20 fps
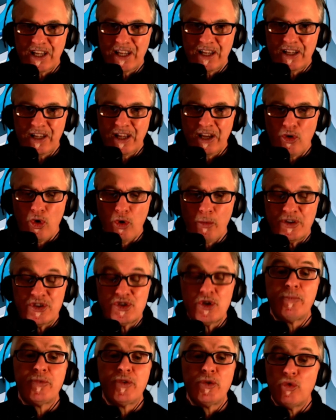It opens
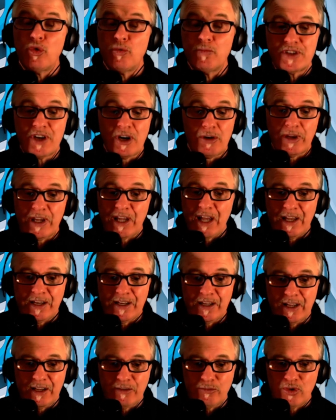up the room,
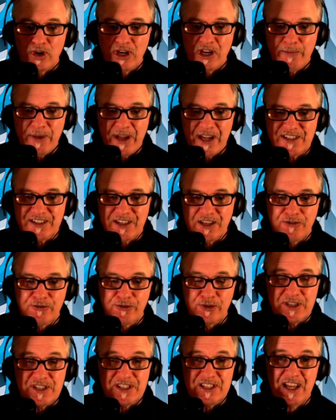and it really makes the
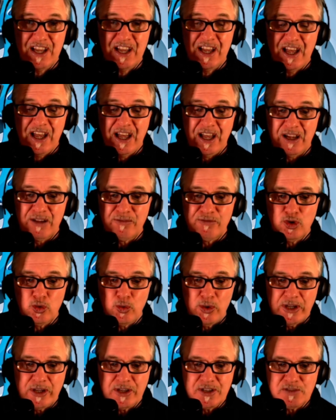difference
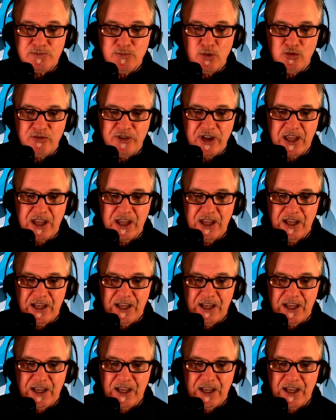viewing this movie.